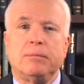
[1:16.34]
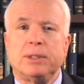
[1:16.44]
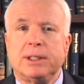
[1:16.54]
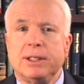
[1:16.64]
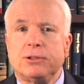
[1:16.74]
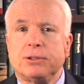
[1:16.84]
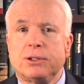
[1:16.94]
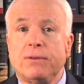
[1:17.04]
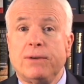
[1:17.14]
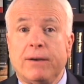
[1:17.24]
But the
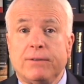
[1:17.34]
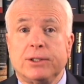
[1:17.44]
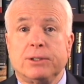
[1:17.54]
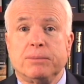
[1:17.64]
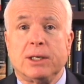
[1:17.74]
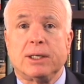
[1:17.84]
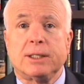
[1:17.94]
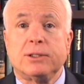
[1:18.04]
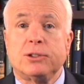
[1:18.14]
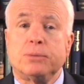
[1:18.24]
interest of average
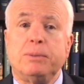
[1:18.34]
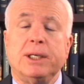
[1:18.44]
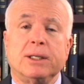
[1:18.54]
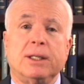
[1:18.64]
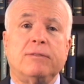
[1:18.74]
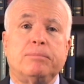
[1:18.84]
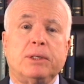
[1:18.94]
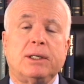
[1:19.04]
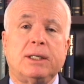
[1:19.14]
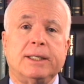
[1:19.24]
Americans is being left
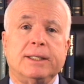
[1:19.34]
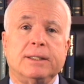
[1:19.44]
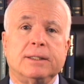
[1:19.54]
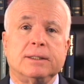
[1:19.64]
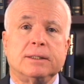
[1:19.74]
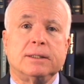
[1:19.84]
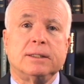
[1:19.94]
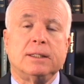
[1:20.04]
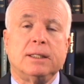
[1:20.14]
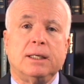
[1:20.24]
behind.
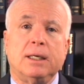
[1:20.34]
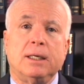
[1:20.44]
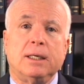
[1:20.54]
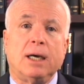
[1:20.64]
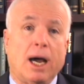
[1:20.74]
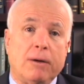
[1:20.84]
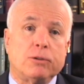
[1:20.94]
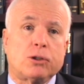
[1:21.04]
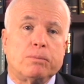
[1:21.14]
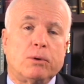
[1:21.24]
I
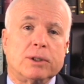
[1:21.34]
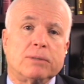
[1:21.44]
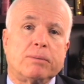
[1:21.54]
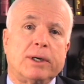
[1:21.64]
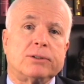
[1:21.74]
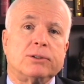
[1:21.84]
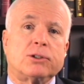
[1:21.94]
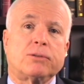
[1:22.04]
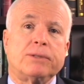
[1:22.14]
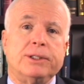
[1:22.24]
will support the
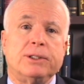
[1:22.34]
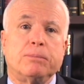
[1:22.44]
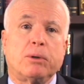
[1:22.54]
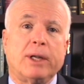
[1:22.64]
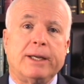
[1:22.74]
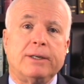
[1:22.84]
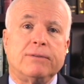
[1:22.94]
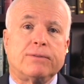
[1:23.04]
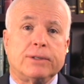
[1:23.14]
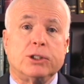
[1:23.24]
President's 3-year plan to
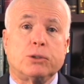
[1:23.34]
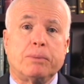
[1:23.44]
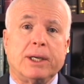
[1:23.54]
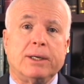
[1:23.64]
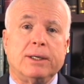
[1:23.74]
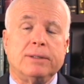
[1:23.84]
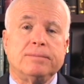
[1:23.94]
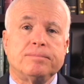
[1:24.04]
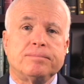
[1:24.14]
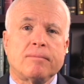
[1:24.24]
freeze
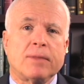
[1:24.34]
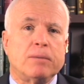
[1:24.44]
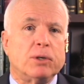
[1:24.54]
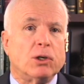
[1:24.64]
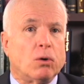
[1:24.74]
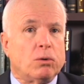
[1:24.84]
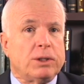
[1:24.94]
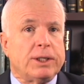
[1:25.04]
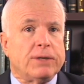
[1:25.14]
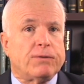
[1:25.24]
spending, but
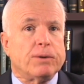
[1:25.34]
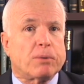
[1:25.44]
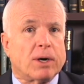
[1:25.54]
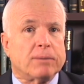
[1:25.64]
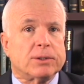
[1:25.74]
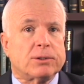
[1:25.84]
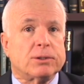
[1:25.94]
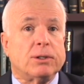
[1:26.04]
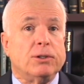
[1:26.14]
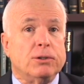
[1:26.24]
only if he
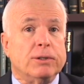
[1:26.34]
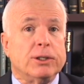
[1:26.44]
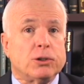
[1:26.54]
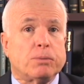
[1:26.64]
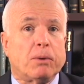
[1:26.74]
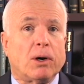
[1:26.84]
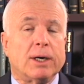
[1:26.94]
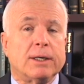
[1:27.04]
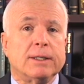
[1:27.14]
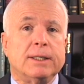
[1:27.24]
promises to do his
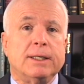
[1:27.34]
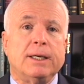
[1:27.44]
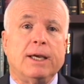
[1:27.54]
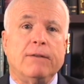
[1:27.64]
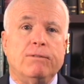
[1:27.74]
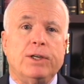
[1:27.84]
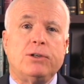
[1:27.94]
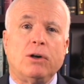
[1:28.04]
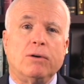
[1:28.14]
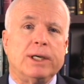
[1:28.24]
part and
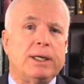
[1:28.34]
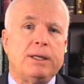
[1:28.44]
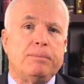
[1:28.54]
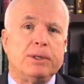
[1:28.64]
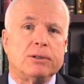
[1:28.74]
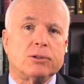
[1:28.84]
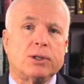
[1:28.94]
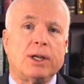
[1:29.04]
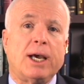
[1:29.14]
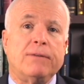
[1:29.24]
veto any bills
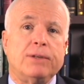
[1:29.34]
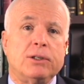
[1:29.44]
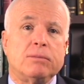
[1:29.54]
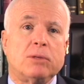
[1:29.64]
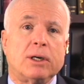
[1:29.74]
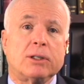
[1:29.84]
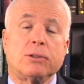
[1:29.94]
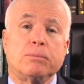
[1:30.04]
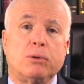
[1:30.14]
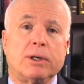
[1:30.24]
that have earmarks
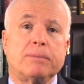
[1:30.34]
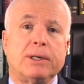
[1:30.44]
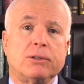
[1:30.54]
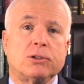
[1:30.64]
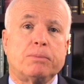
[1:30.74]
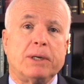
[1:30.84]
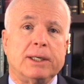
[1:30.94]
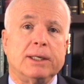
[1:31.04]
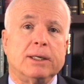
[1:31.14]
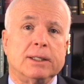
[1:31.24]
or pork barrel
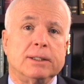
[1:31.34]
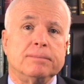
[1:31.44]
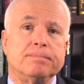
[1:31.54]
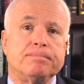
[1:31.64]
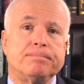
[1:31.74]
spending on them.